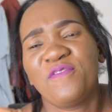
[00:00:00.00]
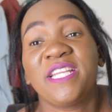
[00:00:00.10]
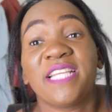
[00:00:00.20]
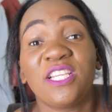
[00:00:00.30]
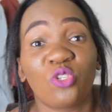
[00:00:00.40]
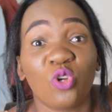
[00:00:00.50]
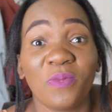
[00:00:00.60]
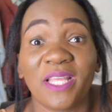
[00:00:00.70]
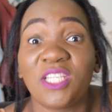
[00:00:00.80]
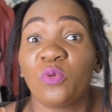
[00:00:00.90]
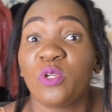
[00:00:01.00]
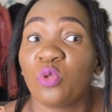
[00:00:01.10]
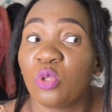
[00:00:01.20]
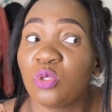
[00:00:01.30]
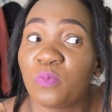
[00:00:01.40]
Finish. And she told me that she went
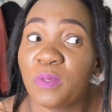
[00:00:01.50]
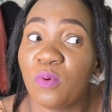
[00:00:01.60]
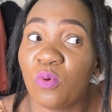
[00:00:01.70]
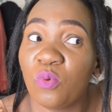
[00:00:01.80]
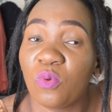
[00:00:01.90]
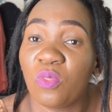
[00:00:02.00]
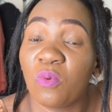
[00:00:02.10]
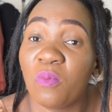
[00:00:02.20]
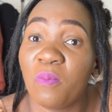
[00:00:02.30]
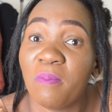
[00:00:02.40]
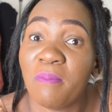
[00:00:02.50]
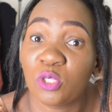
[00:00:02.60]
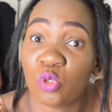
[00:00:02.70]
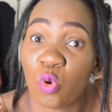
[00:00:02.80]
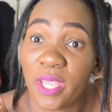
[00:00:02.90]
to those people, the
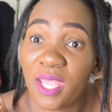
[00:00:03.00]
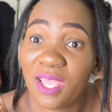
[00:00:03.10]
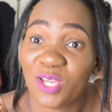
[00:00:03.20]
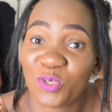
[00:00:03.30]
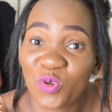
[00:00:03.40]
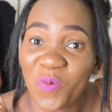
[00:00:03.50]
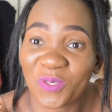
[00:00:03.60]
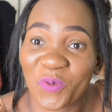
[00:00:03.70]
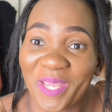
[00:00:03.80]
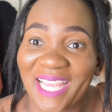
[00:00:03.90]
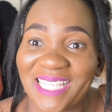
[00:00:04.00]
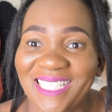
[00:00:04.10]
Masowe. Do you know Masowe, guys?